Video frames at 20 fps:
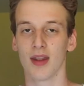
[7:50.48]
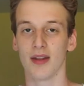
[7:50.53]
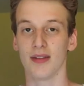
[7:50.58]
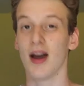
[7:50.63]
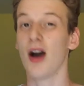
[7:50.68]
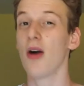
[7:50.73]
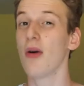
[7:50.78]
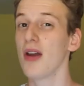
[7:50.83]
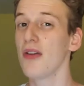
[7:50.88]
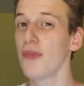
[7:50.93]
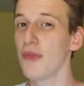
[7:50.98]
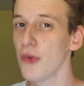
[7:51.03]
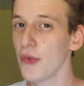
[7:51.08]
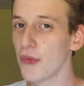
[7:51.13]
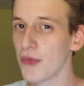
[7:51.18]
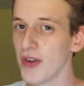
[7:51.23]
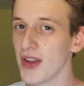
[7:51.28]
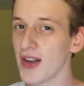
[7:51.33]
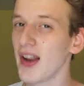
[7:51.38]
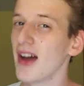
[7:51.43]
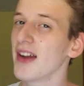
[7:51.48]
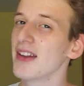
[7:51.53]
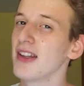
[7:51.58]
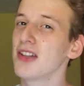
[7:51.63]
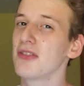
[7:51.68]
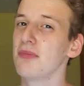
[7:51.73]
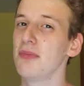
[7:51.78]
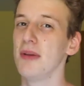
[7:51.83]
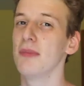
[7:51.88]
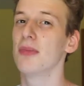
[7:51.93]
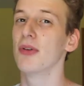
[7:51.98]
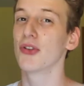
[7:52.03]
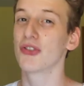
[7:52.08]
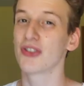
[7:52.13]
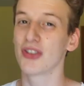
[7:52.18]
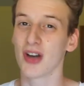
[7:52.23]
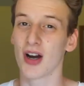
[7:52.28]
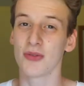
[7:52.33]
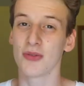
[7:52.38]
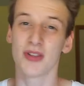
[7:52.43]
Now, if you feel like these people
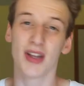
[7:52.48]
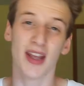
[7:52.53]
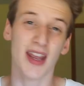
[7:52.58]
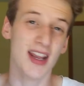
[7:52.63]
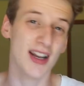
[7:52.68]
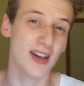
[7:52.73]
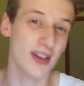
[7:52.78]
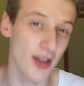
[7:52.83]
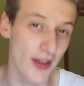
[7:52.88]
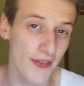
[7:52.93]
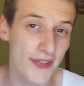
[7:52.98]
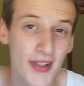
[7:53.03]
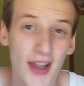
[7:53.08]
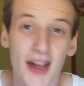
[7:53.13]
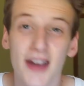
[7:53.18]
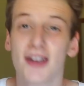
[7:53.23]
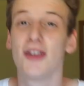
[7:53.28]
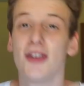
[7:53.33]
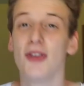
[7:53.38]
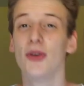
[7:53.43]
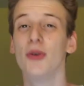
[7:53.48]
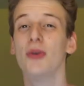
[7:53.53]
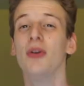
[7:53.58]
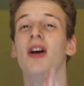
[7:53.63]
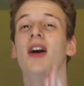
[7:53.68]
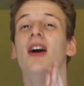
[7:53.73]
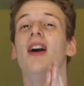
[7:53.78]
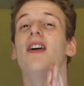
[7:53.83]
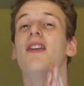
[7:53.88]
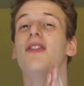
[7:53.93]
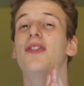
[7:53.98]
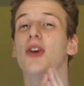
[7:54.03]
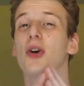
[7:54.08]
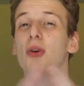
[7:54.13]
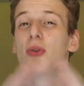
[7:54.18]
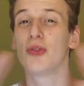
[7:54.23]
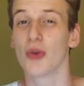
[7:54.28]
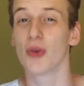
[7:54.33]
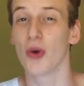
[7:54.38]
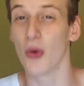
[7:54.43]
sound a lot like you,
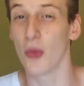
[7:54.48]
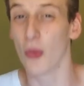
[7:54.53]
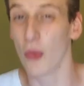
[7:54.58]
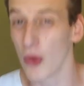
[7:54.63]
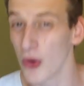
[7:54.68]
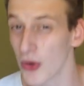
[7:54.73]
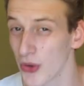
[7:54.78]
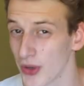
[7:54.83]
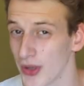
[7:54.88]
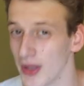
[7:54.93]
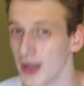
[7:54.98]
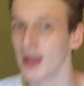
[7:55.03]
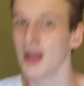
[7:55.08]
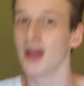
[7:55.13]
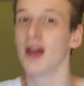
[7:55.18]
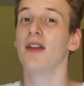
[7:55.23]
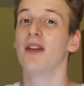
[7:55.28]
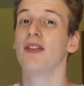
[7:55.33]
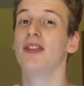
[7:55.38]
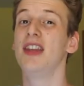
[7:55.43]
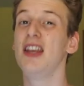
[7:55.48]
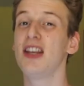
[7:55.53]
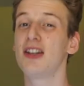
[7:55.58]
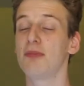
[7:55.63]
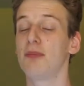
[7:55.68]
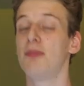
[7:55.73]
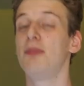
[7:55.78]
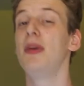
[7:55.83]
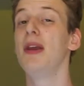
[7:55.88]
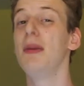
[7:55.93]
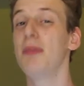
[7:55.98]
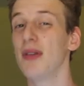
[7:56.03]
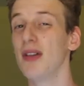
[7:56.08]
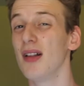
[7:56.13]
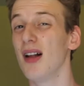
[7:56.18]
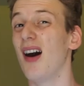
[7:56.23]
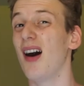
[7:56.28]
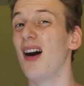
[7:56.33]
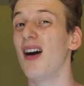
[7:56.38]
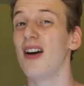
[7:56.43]
don't worry. These
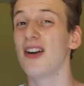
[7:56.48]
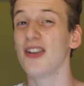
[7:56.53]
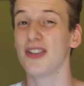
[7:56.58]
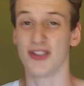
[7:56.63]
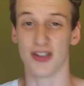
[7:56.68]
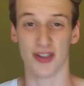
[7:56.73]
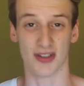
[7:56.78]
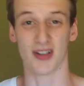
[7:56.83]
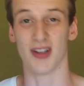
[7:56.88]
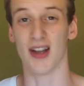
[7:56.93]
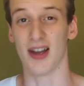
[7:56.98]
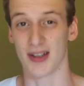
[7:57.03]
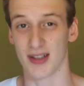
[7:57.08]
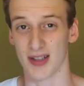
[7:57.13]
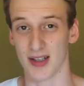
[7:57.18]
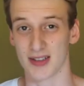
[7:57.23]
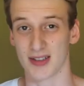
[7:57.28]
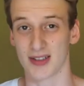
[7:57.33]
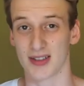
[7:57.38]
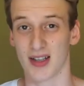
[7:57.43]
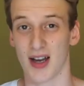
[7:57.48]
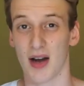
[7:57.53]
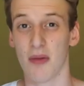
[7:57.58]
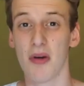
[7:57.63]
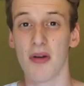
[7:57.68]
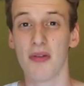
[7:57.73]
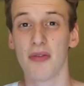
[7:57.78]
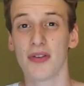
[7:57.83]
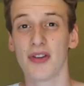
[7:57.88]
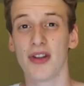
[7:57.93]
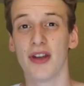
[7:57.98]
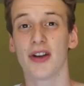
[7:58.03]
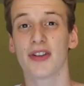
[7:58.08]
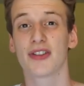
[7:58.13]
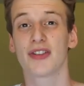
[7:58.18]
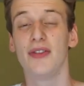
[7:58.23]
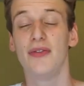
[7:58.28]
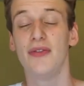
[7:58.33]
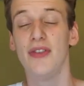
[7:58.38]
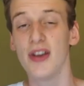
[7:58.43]
people are just like us. However, they are
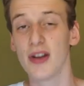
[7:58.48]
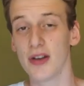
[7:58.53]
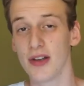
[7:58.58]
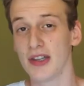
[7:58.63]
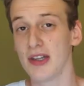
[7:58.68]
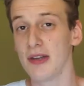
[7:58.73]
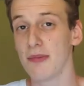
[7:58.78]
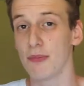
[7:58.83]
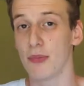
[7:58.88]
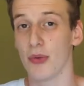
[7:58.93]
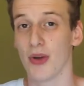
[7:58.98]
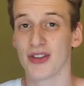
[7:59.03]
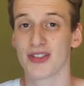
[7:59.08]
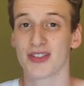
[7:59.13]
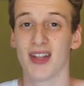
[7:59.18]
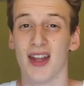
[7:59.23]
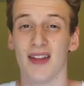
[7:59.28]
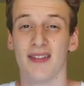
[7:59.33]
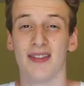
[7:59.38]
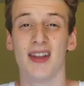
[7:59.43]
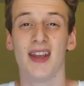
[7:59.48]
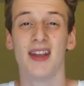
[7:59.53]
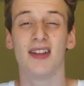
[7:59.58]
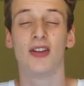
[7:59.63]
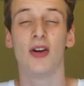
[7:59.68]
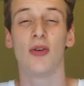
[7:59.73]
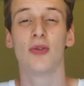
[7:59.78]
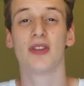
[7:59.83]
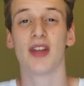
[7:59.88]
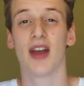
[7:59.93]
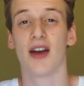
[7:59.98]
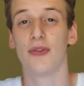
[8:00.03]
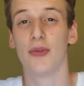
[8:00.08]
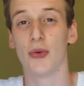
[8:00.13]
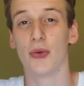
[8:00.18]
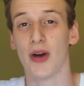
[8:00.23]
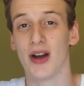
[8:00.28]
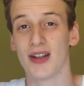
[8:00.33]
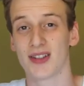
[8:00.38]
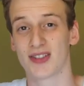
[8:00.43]
severely depressed and they don't have
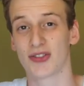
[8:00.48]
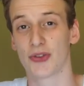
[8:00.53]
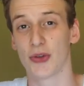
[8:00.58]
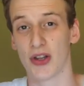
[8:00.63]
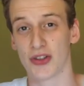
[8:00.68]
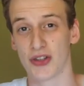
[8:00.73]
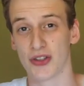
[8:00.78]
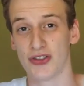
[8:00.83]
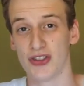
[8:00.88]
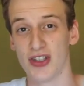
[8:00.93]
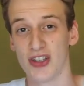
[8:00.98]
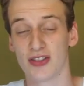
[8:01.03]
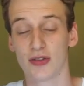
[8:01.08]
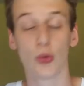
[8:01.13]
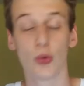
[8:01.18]
the right strategies